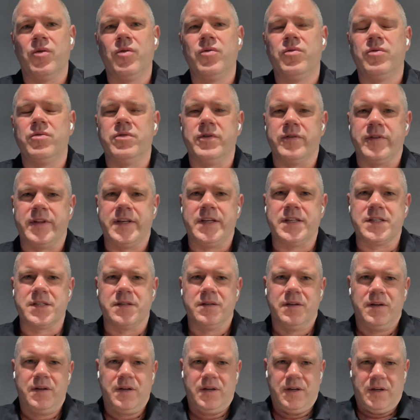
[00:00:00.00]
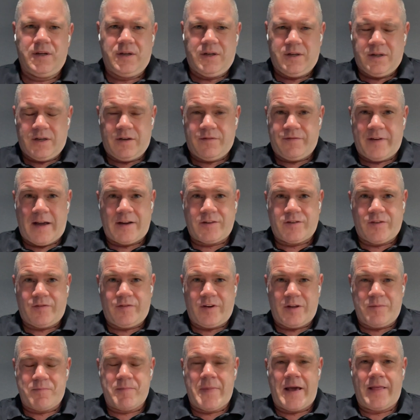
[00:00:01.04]
All of this
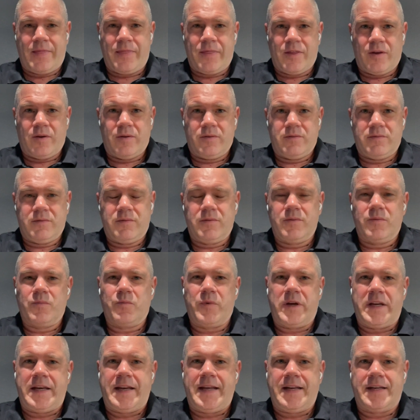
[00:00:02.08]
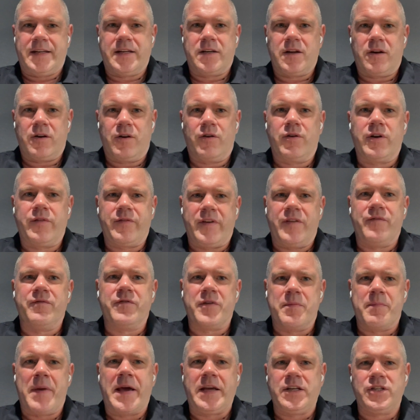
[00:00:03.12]
effectively meant that we needed a lot of
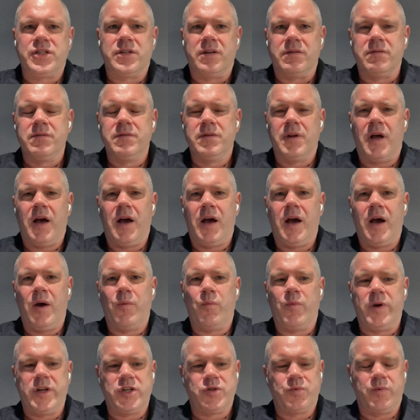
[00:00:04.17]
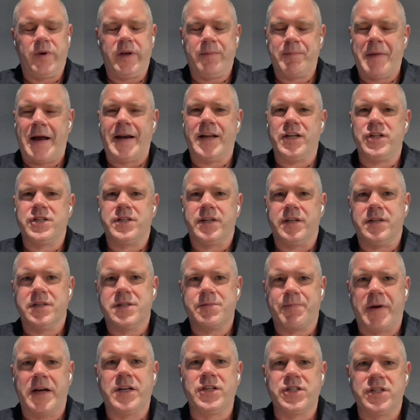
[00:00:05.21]
information, which we managed in
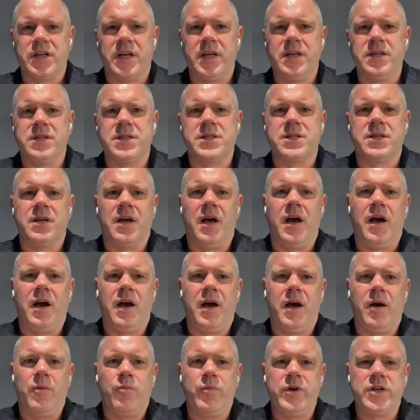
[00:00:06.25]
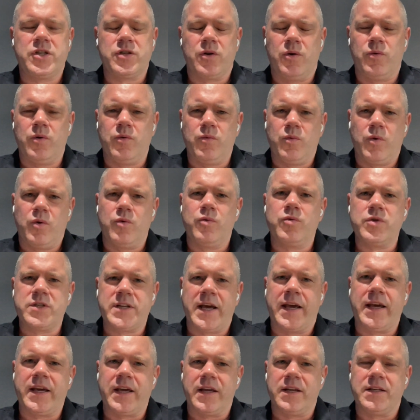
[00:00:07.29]
spreadsheets, which were all
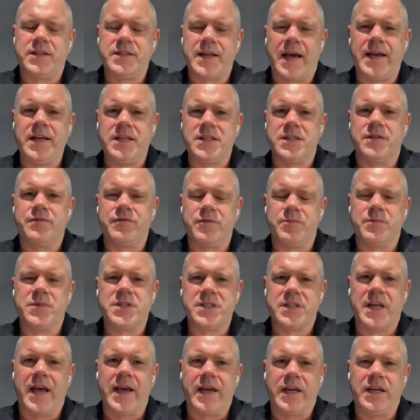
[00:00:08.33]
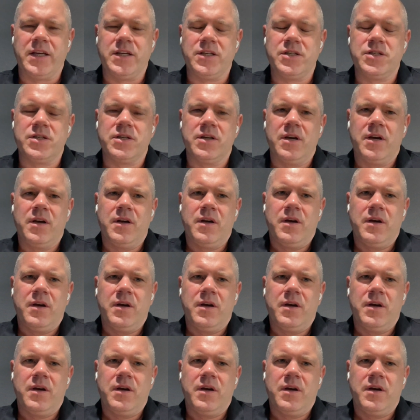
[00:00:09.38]
taking data from Sage.